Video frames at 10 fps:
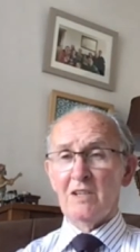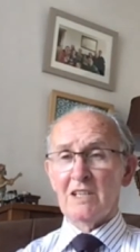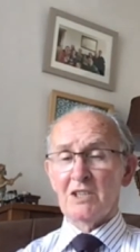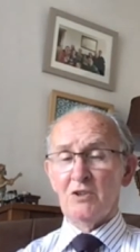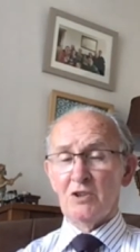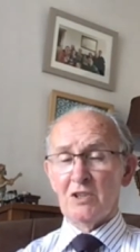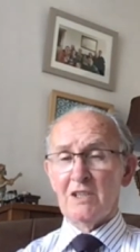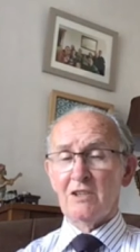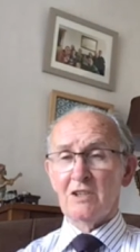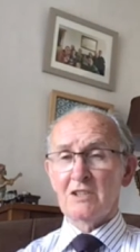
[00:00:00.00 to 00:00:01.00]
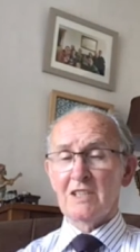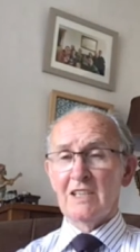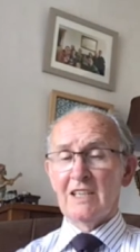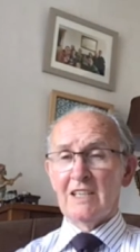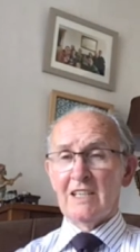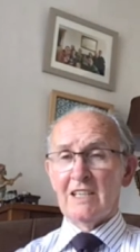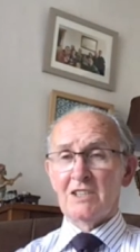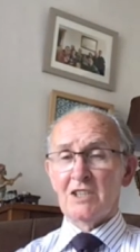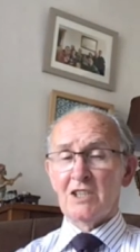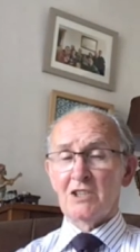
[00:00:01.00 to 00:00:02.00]
as he usually does, and
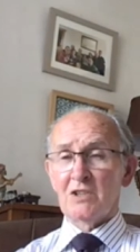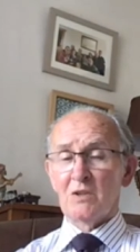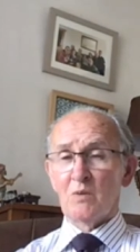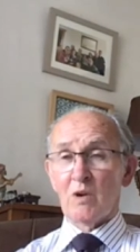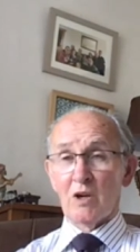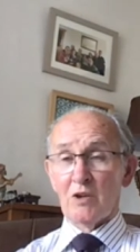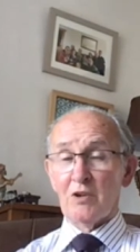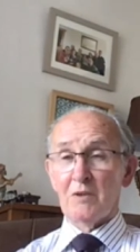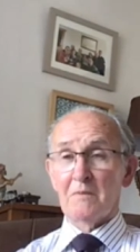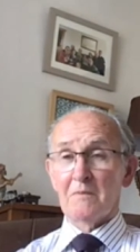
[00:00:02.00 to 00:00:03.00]
says, Where are you?